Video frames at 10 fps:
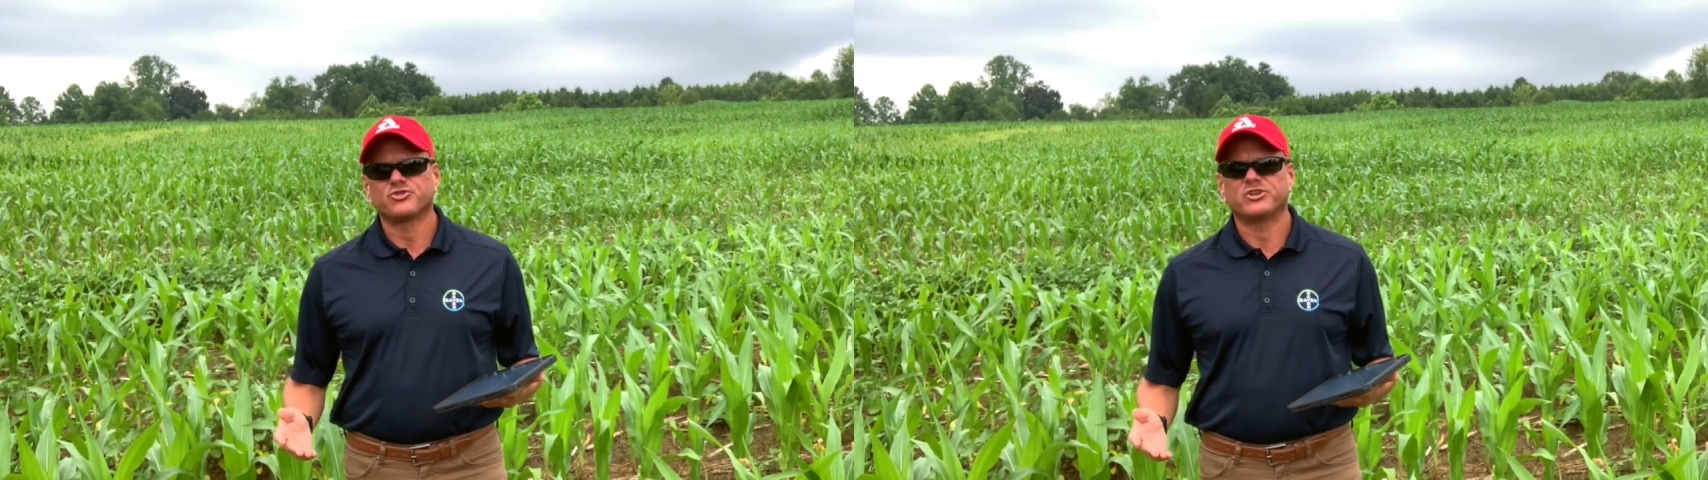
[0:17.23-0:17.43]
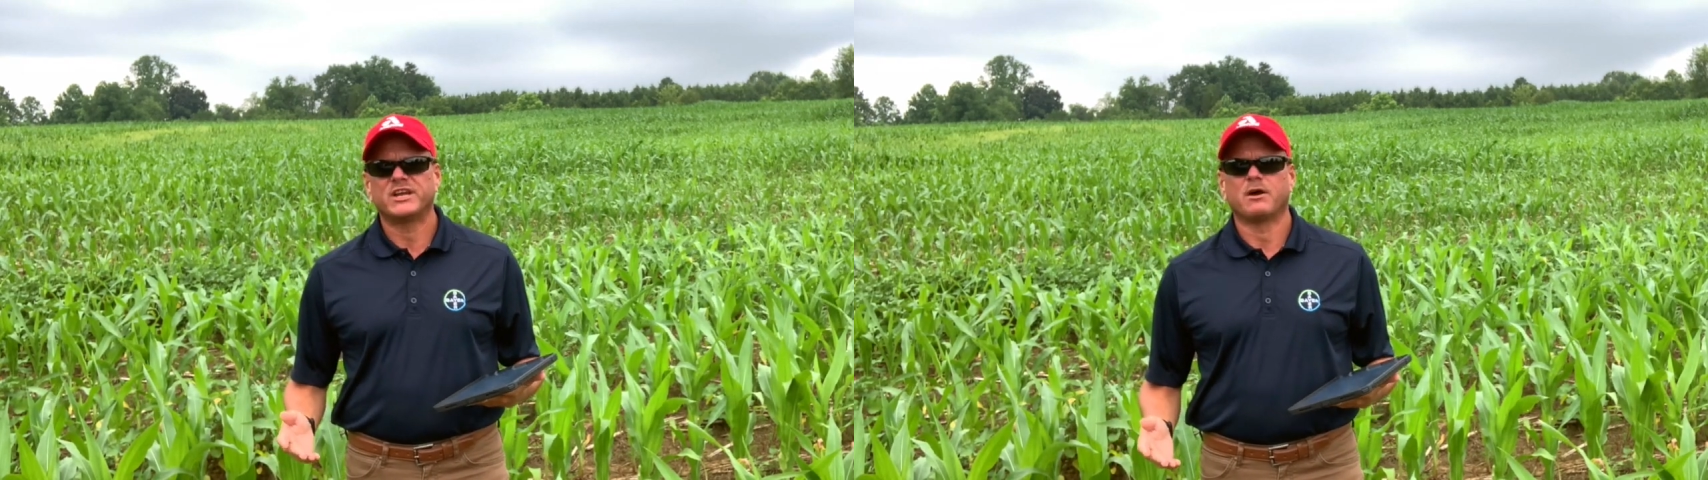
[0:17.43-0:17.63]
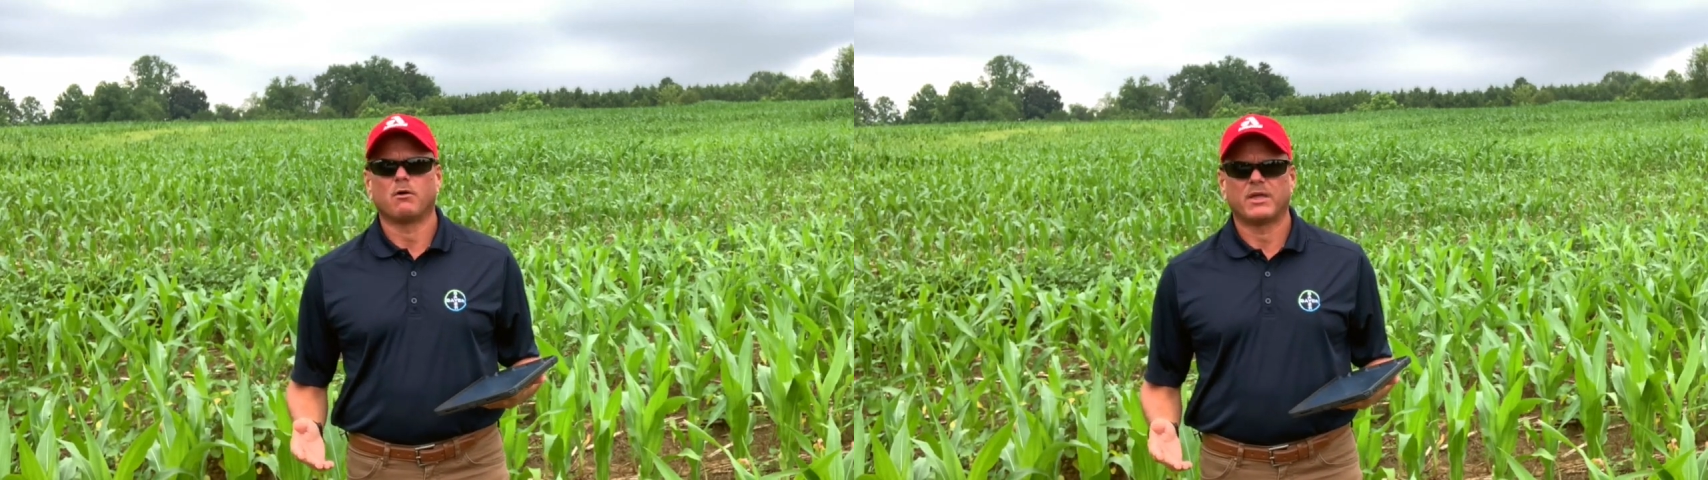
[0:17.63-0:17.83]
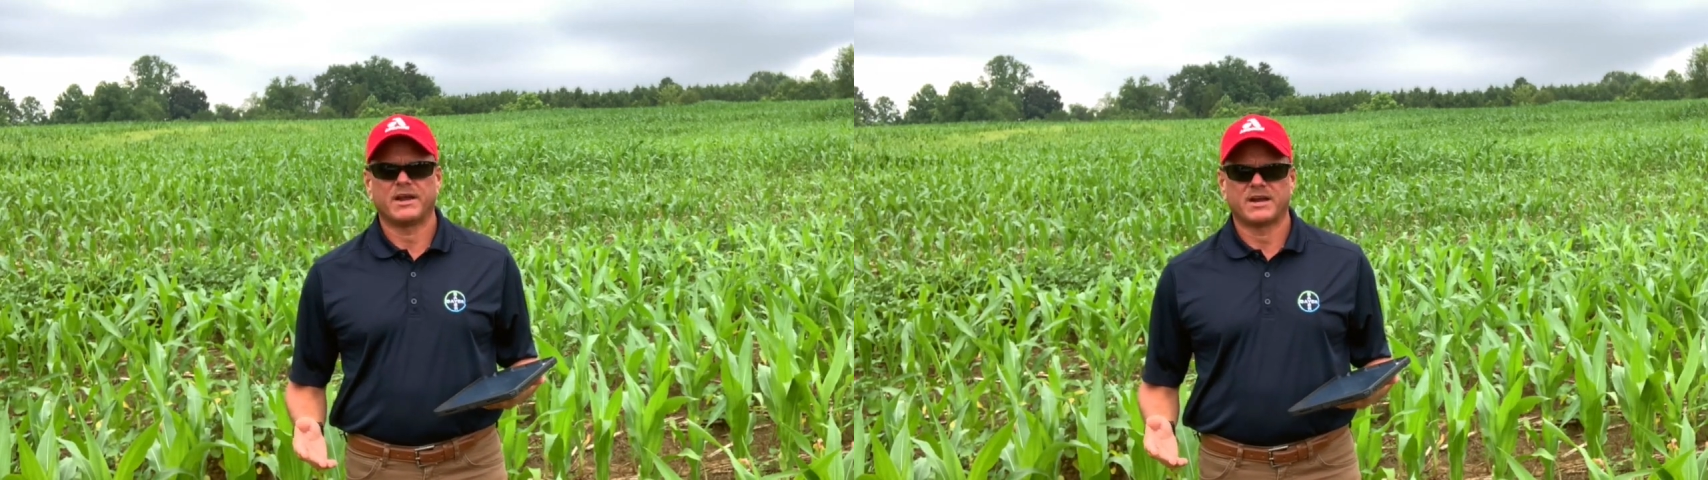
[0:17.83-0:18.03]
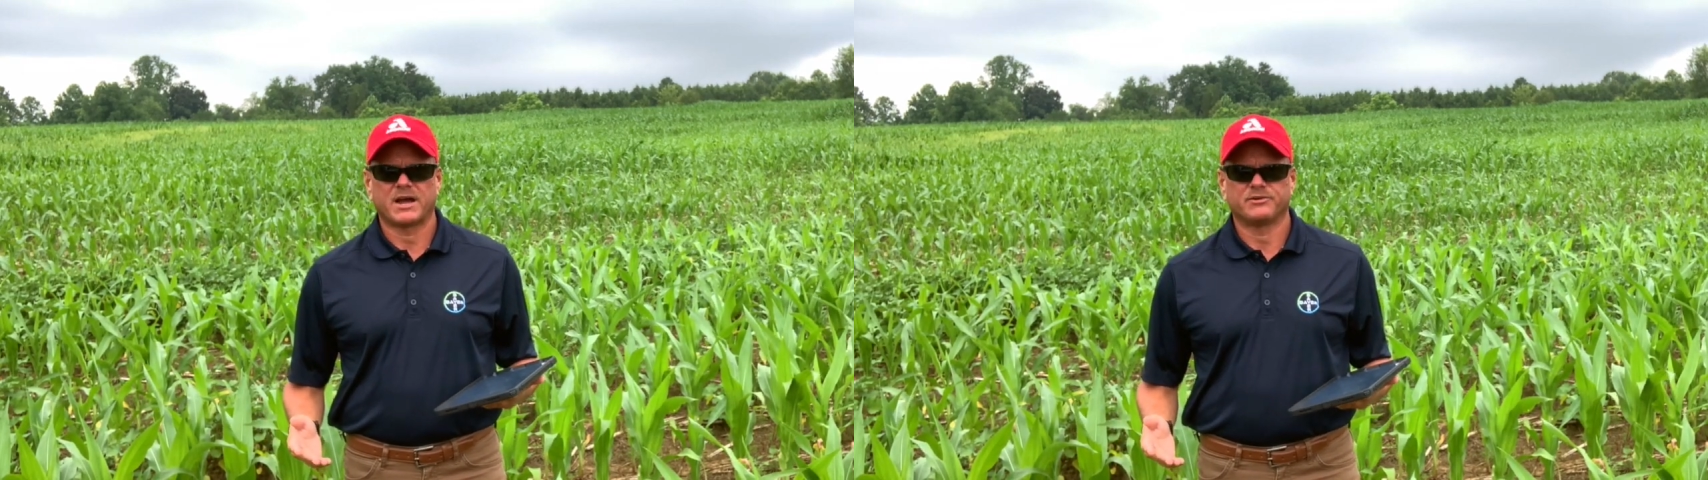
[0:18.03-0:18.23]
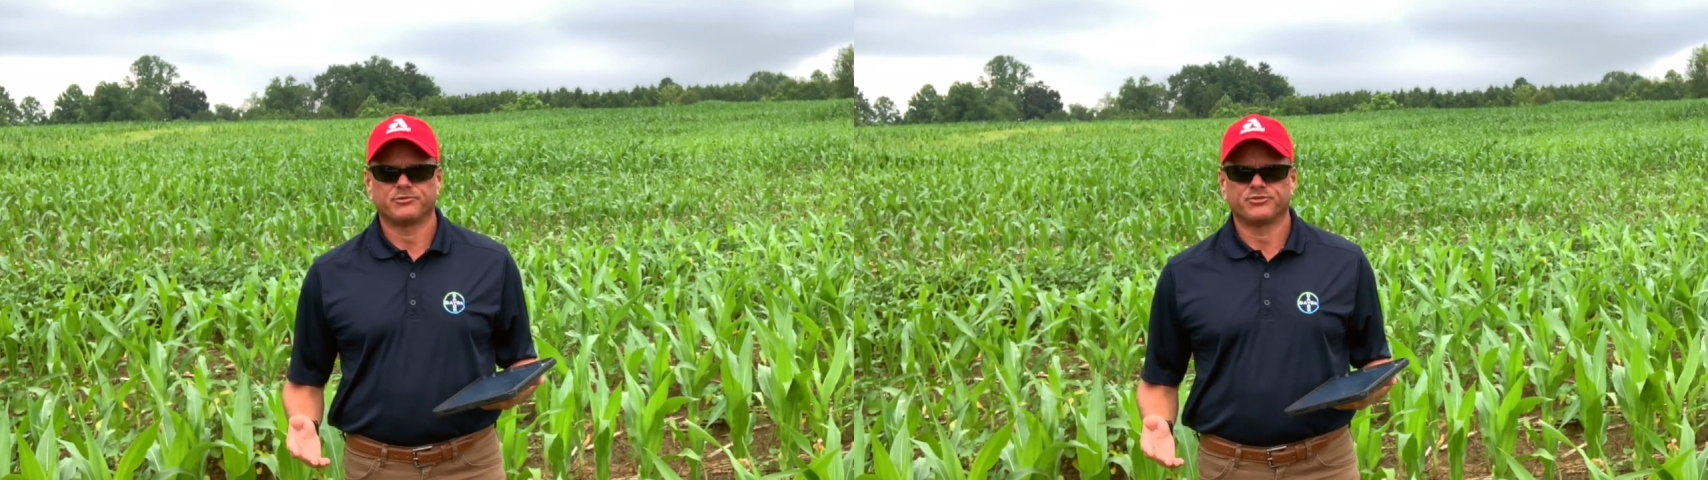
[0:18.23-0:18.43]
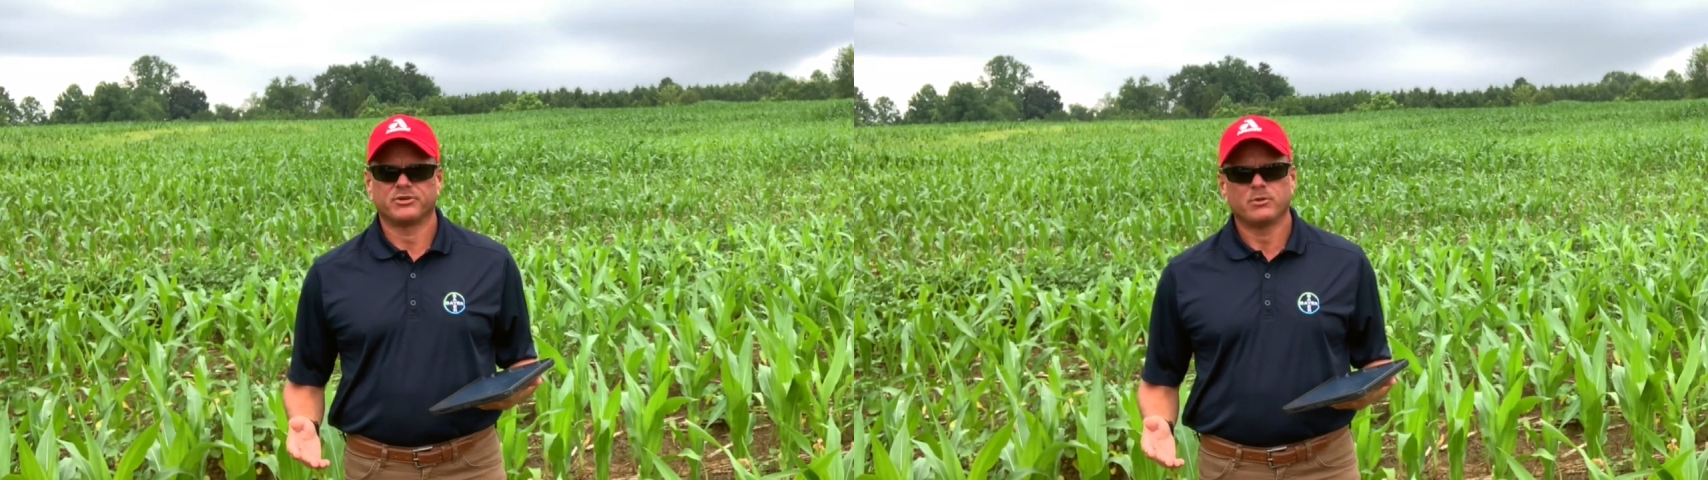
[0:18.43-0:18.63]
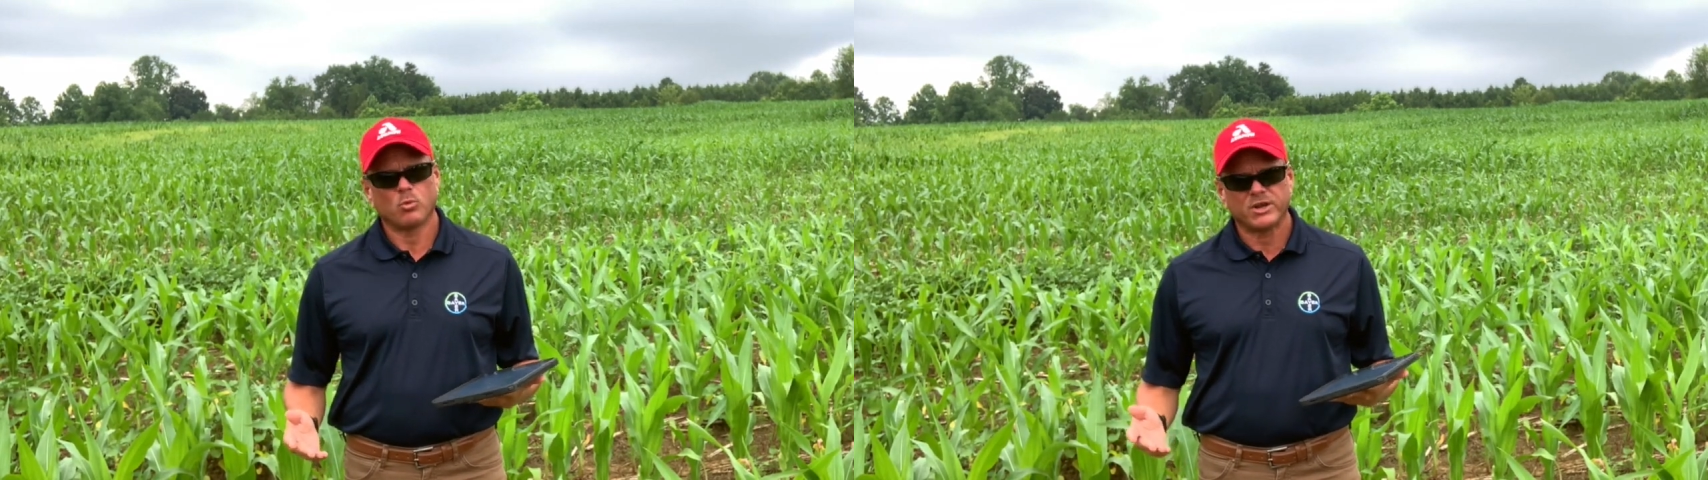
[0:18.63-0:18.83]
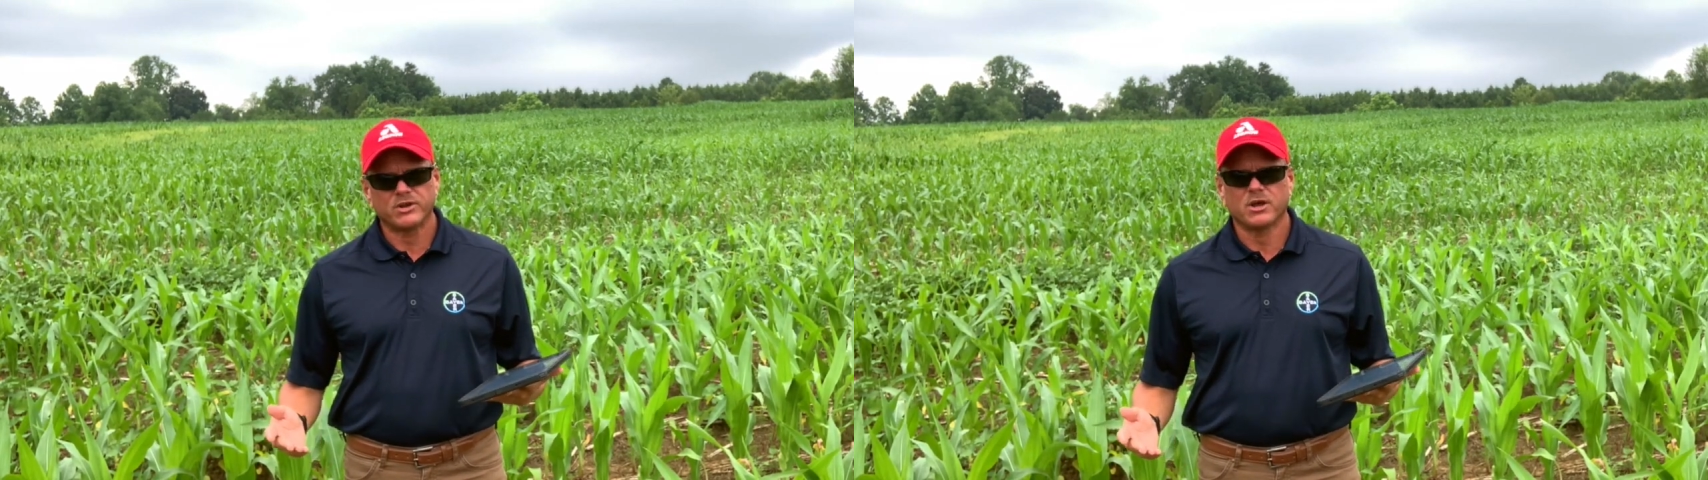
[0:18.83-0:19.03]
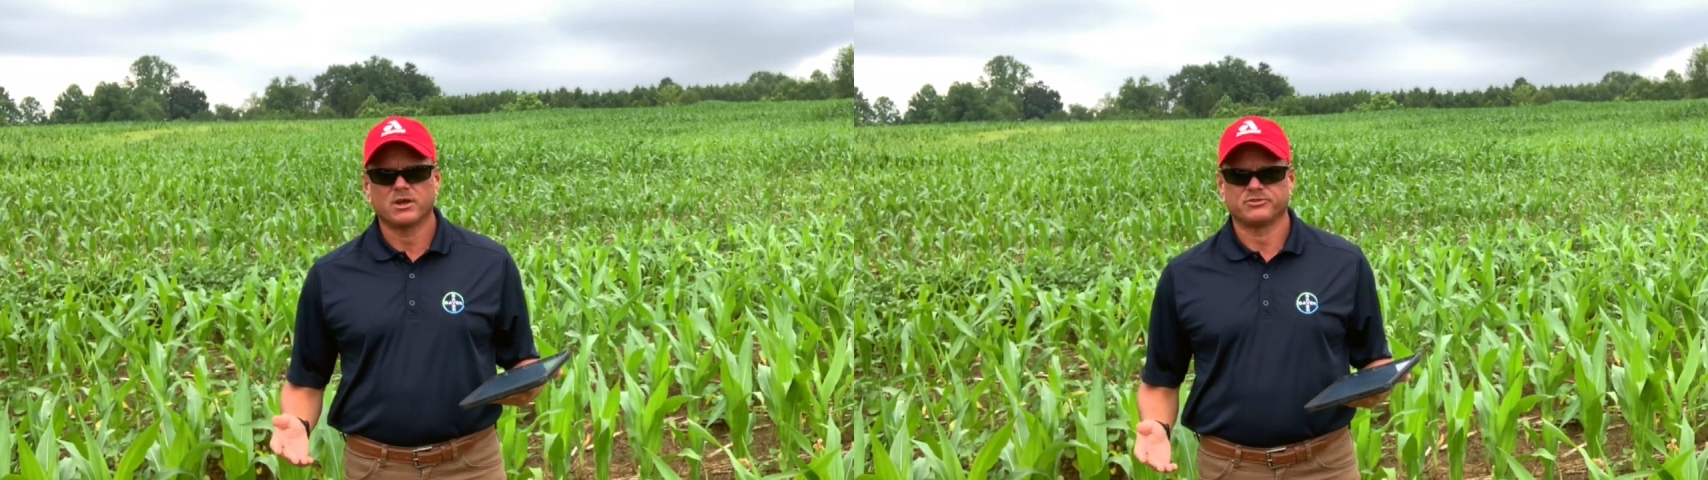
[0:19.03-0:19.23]
need all that nitrogen and when it
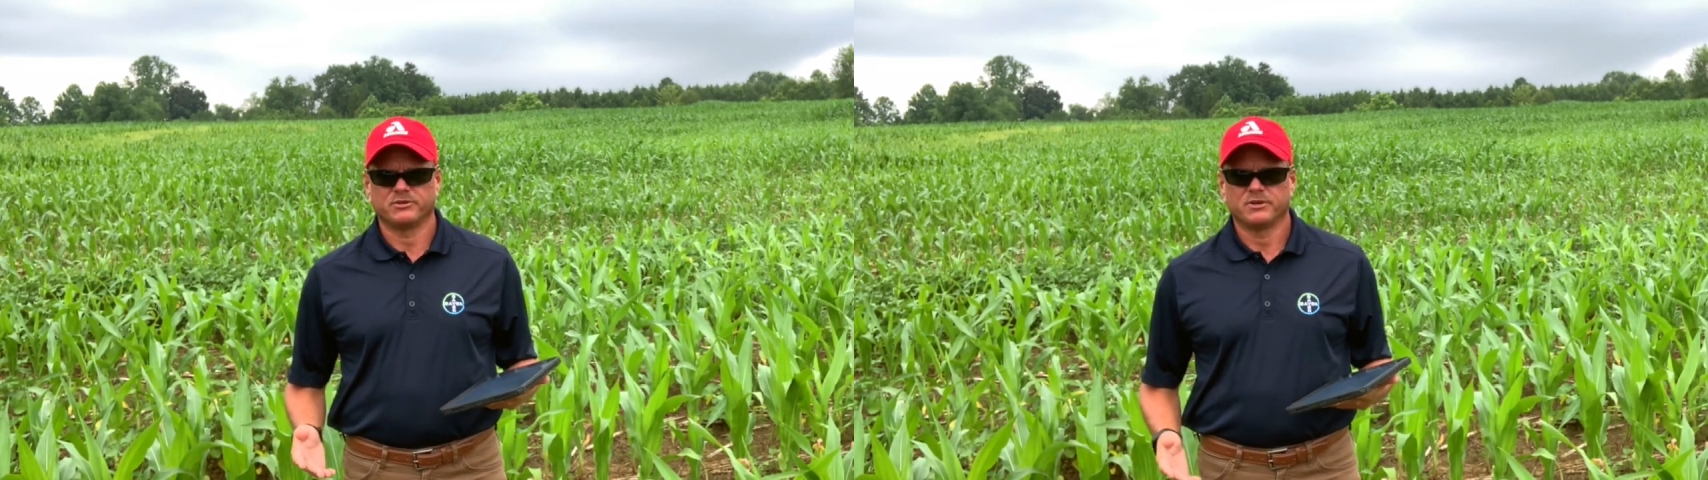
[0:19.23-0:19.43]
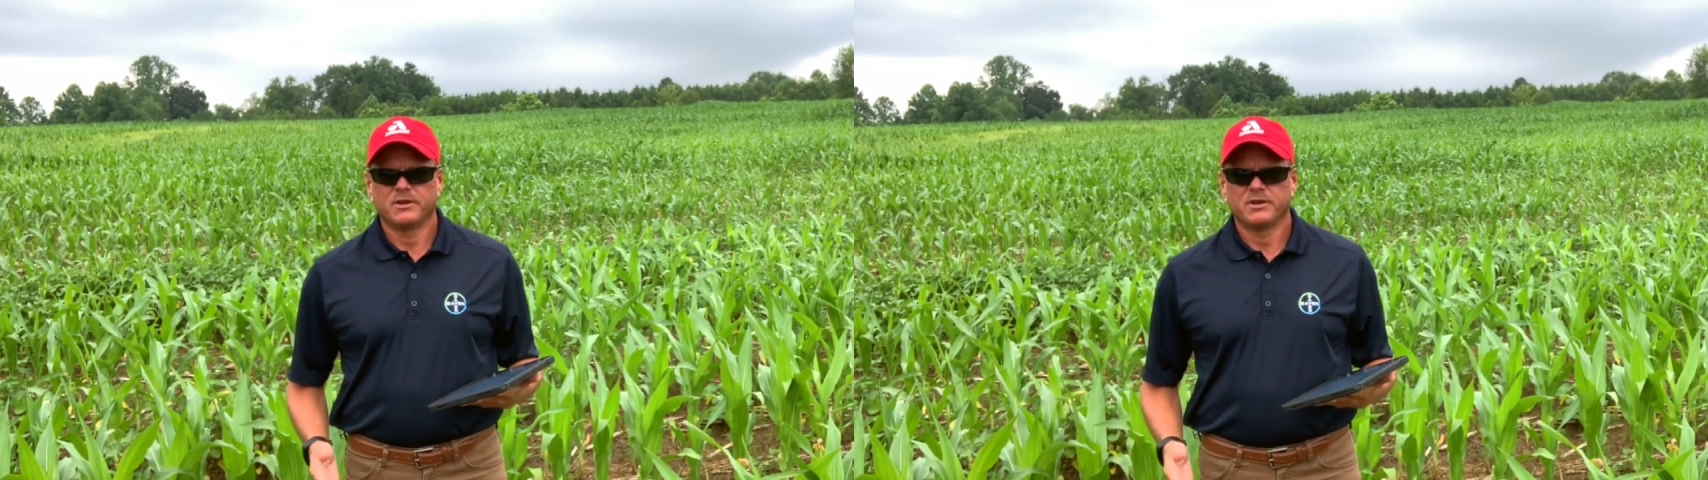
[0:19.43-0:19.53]
doesn't.